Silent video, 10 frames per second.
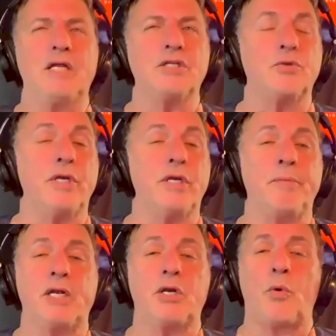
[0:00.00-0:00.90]
is going to
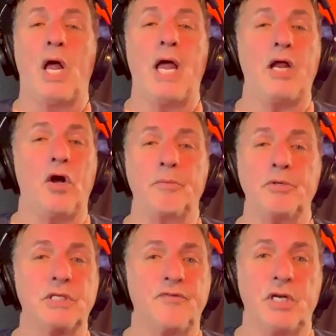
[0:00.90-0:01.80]
bed crying
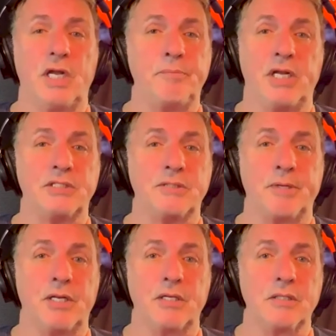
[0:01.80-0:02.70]
almost every night because of
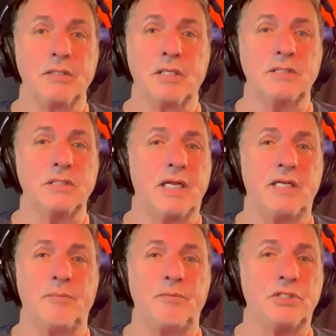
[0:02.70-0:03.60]
Bella. It's like
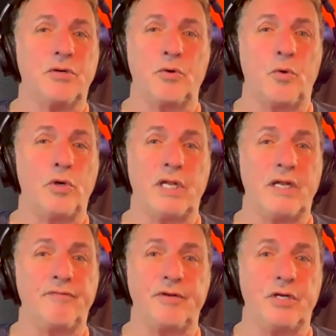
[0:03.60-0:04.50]
that was her whole
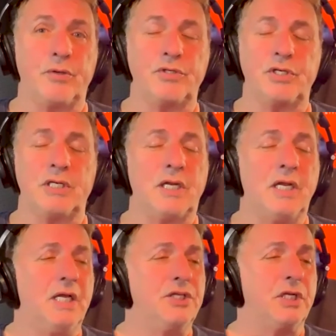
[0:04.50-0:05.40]
life, you know. She
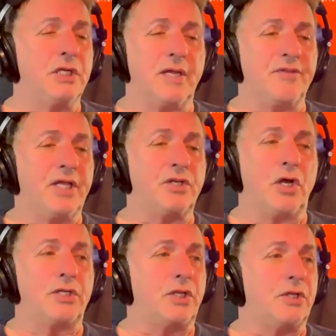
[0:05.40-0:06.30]
she loved that
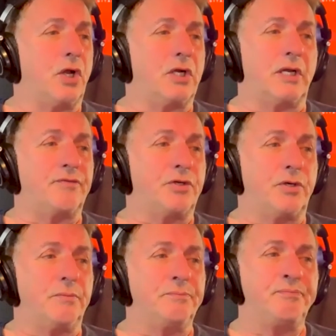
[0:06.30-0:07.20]
dog. The dog loved
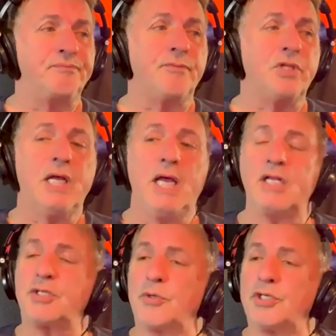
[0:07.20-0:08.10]
her,
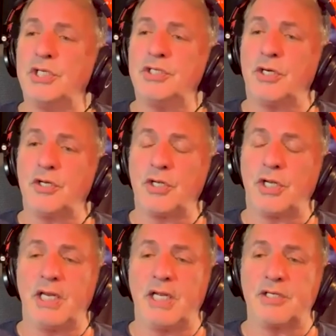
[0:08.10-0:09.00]
and so she started
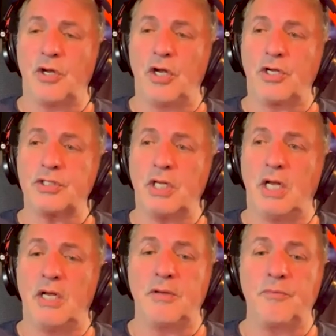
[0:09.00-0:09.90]
looking at dogs
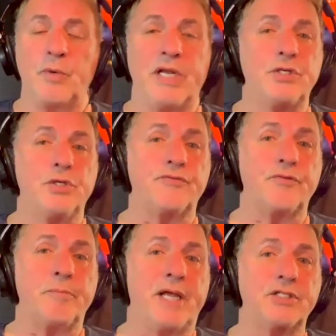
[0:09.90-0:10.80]
uh, rescues
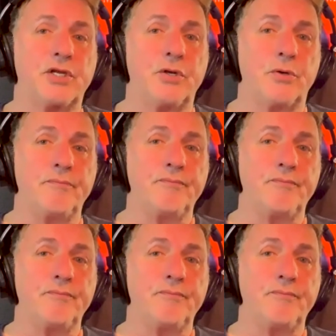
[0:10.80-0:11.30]
from Mexico.